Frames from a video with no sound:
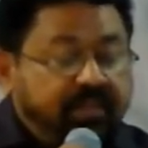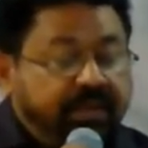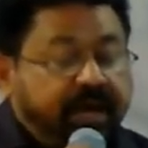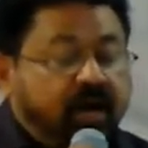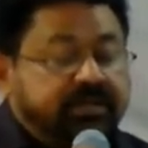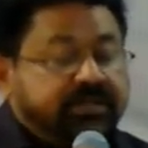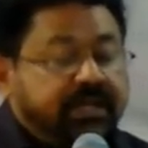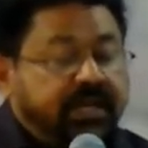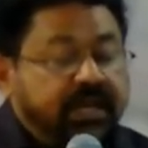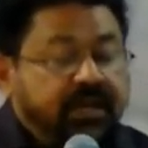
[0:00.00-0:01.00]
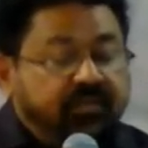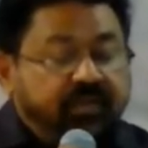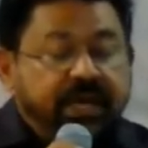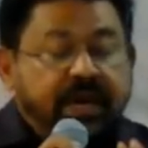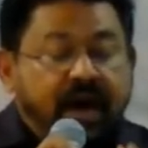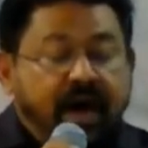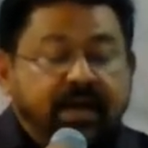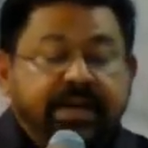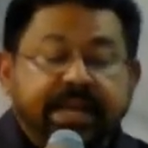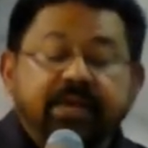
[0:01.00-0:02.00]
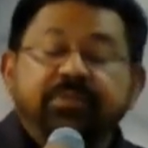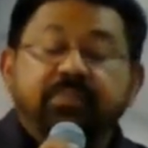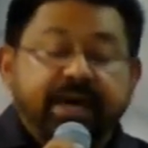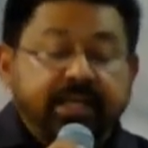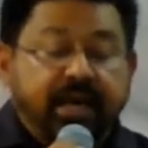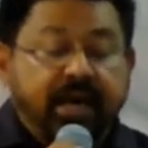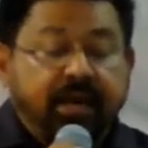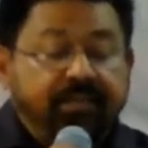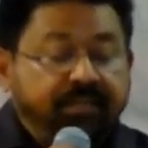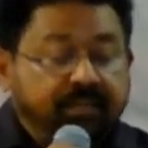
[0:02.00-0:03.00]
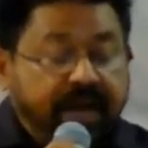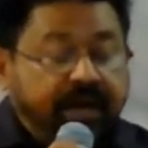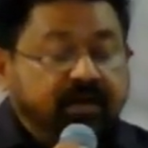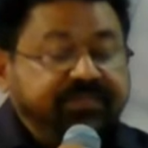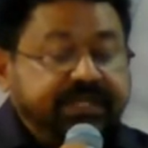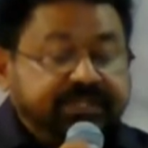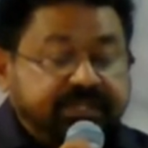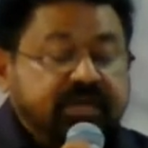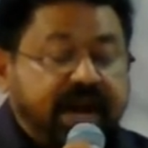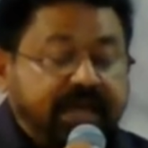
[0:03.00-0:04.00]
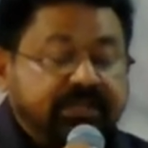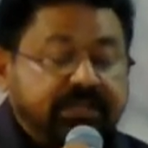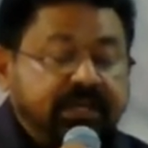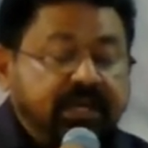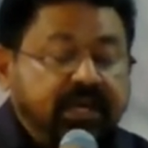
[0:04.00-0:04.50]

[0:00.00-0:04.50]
Because we are redeemed by the blood of Jesus Christ.